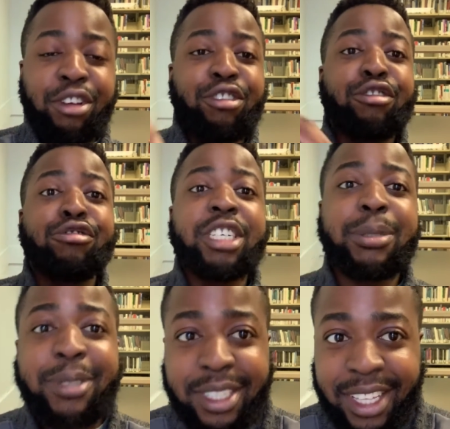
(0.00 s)

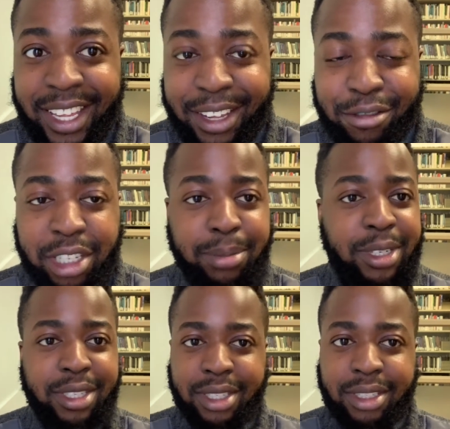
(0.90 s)
Christmas Day,
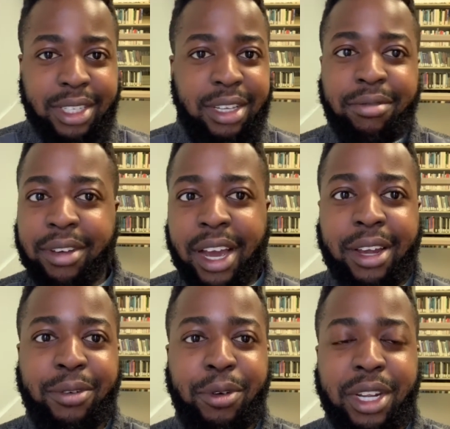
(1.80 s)
Christmas gift
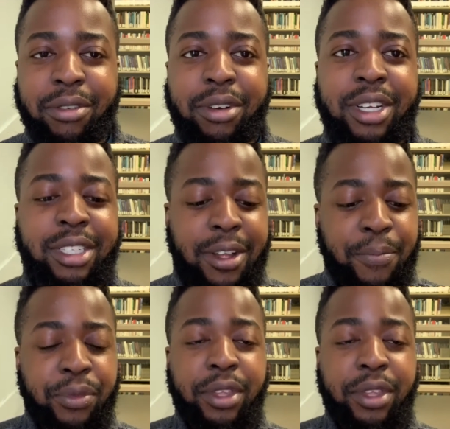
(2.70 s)
guide, or whatever it is.